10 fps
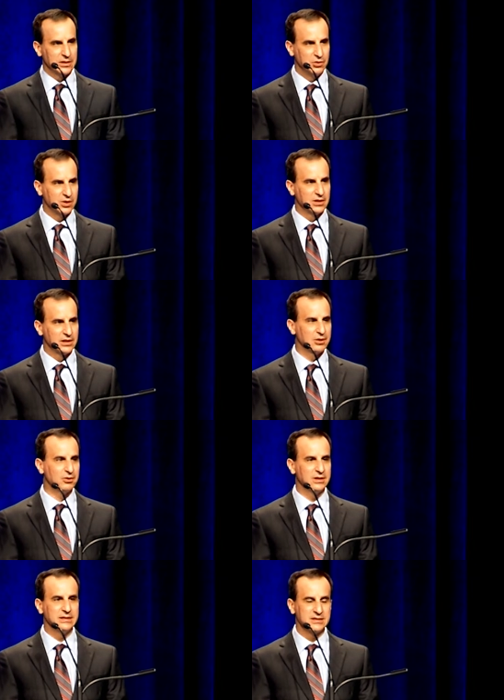You can
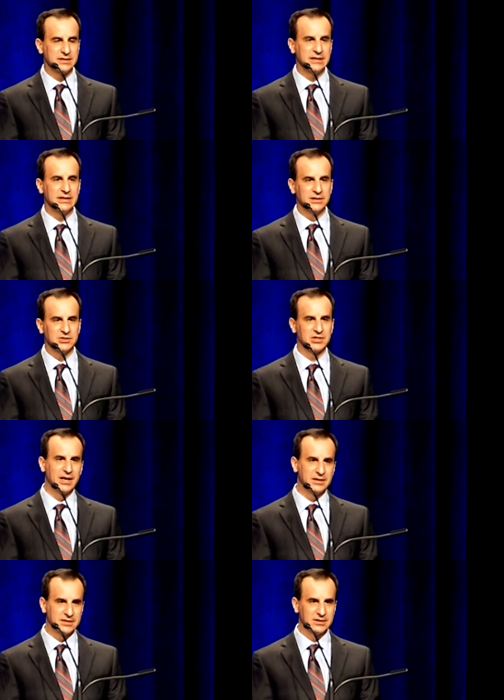literally see
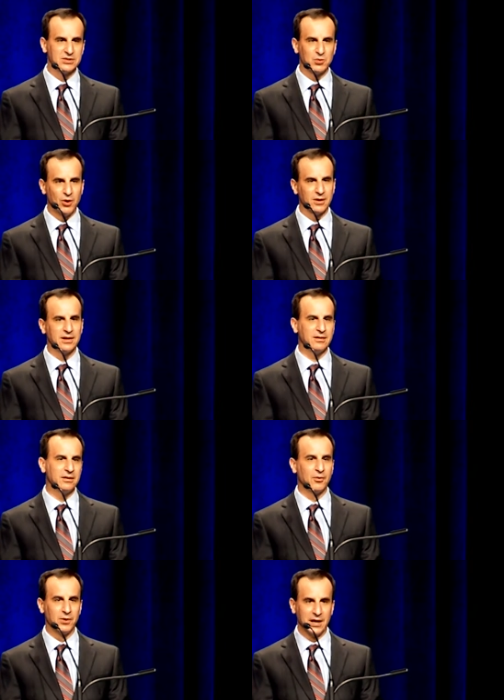scientists walking
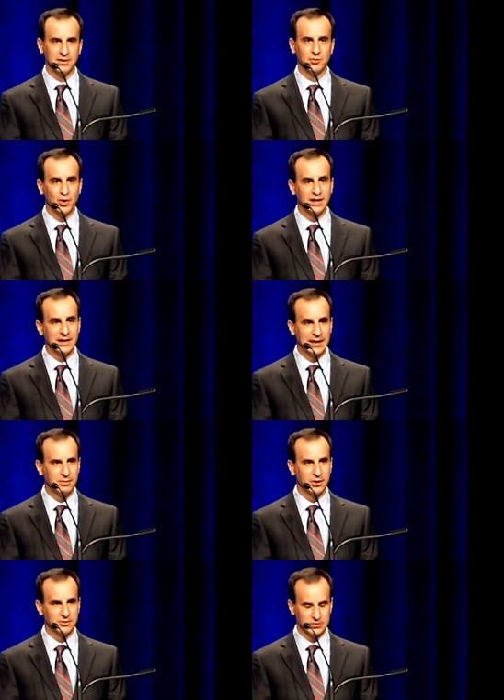around in white lab
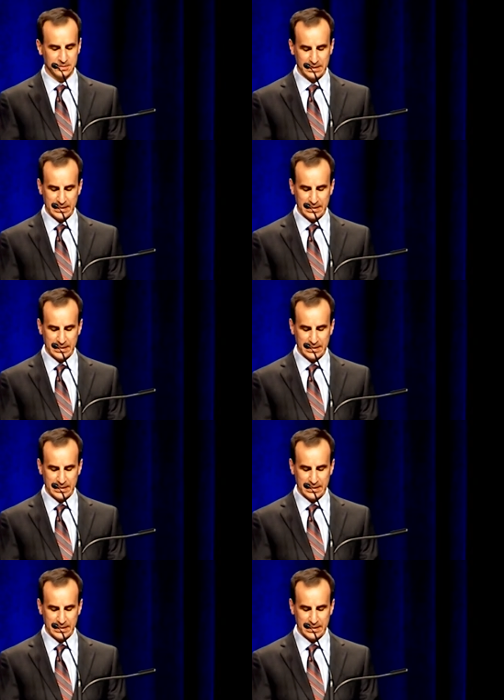coats.